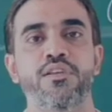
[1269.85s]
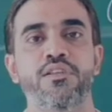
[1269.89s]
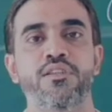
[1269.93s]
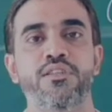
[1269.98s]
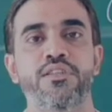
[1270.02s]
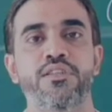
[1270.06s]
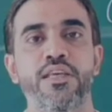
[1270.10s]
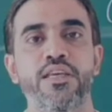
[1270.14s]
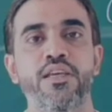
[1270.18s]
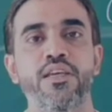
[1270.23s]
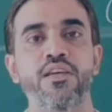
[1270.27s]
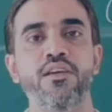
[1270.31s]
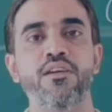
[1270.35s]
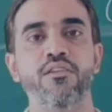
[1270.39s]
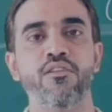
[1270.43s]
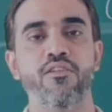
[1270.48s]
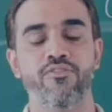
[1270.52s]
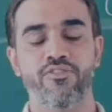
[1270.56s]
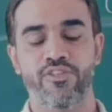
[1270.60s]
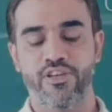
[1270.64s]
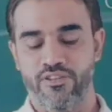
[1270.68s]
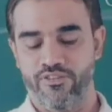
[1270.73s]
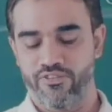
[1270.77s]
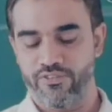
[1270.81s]
Think
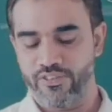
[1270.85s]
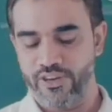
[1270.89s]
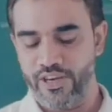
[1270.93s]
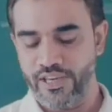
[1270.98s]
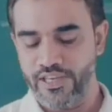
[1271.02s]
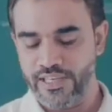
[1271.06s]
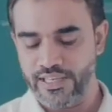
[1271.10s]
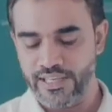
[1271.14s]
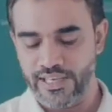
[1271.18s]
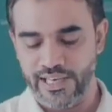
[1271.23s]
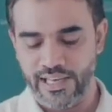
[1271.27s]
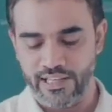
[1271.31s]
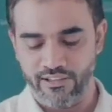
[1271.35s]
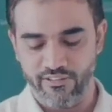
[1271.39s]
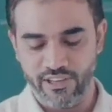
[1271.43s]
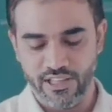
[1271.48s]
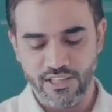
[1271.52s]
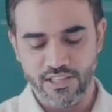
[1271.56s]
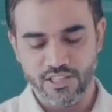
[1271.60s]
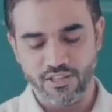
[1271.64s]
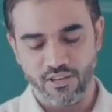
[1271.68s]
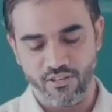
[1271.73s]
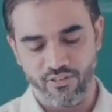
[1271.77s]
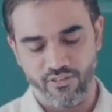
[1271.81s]
of different
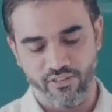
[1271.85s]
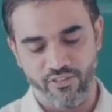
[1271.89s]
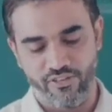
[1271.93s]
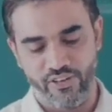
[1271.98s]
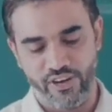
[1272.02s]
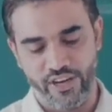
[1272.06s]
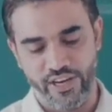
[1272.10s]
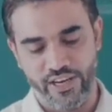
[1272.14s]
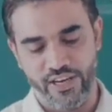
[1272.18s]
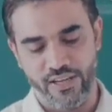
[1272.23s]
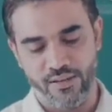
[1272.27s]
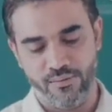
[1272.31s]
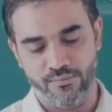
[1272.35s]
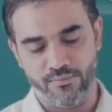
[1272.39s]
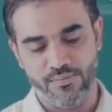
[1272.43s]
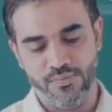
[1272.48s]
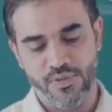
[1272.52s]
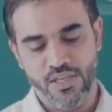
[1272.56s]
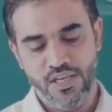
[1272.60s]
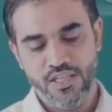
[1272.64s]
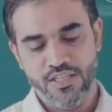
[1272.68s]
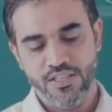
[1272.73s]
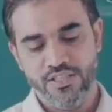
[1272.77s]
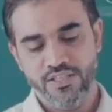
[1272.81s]
levels of freedom
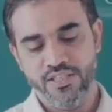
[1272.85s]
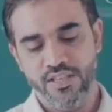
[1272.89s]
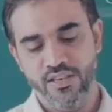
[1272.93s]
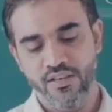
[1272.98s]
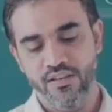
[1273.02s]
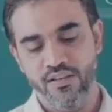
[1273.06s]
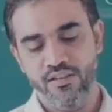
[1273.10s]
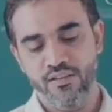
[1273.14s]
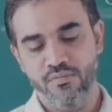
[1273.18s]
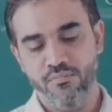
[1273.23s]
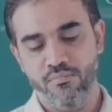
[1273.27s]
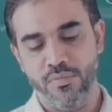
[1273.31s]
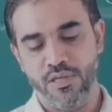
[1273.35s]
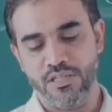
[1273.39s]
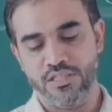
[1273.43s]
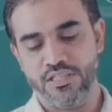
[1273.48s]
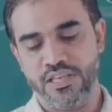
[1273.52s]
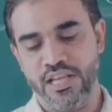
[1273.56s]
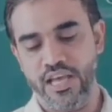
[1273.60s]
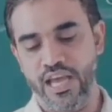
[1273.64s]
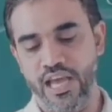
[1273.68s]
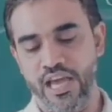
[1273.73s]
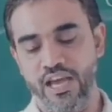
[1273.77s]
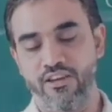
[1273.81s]
children must
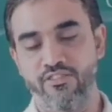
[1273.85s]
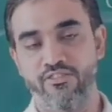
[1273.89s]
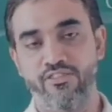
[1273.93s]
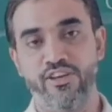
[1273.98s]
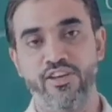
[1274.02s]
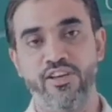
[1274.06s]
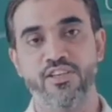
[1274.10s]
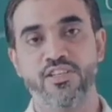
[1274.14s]
have